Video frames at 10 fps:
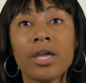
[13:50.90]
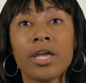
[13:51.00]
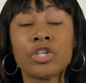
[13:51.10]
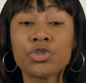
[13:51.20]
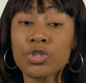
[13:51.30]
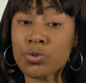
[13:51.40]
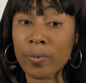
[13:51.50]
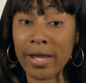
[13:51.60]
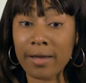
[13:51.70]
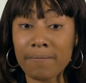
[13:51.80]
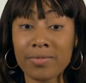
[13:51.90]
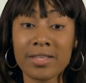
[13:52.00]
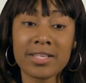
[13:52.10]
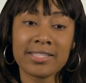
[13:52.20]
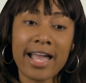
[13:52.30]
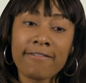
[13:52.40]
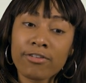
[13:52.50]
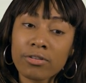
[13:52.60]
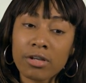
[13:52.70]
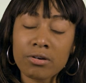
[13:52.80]
interest rate than the
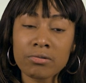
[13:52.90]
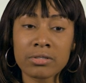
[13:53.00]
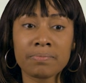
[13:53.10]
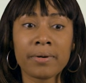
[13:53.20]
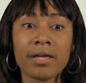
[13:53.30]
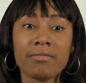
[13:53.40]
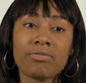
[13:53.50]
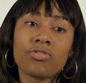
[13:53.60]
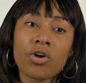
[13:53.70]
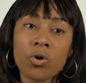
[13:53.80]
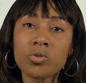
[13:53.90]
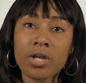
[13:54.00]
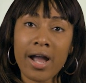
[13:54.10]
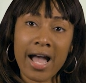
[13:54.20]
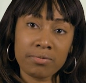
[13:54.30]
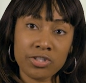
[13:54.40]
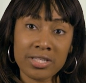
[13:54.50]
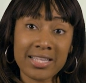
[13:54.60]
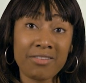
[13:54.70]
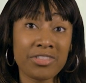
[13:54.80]
Stafford loans, but those are
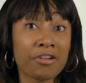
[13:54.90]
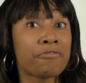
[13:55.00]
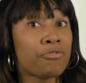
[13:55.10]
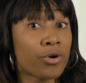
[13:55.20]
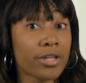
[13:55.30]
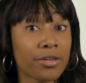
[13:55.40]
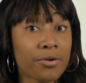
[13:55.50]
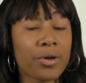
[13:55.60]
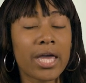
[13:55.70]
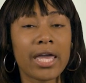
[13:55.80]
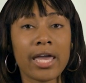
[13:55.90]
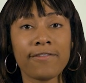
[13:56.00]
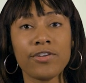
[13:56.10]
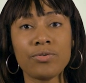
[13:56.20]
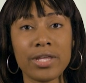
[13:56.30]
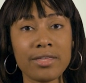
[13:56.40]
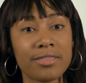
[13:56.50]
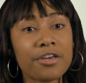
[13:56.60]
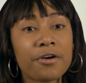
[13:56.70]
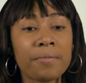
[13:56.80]
options out there for you if you need
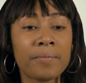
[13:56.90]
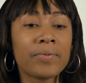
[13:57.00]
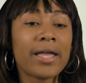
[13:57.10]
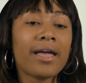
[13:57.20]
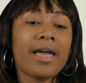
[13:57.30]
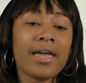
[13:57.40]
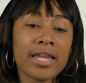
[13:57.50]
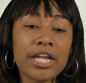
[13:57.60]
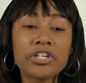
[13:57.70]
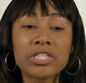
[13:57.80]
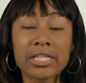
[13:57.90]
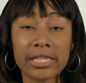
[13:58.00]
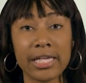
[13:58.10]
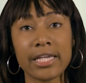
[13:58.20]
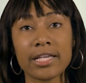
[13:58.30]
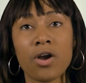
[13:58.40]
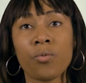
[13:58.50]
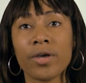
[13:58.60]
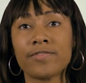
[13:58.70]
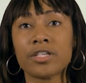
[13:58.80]
them. And here's a link
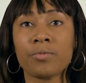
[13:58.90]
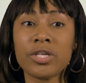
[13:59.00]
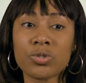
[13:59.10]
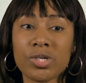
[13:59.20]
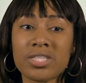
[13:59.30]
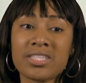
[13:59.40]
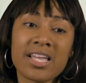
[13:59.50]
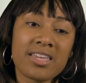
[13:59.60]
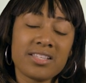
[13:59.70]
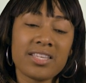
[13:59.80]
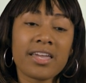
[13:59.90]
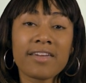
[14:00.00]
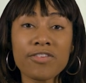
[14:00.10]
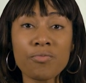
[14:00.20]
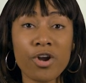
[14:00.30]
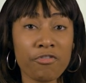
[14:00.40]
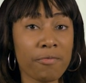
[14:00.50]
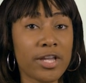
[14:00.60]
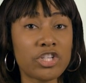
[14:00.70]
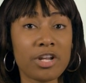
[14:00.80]
with some resources that give you more
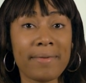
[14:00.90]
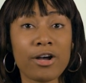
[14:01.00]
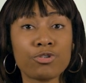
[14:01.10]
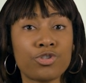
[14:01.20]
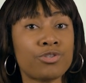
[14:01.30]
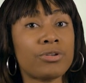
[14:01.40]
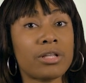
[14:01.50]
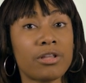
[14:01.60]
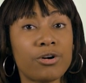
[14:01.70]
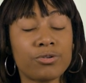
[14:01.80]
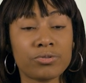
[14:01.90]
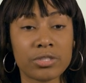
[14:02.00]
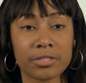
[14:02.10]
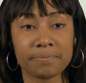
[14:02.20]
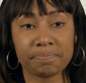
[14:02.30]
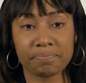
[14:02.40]
information about student loans.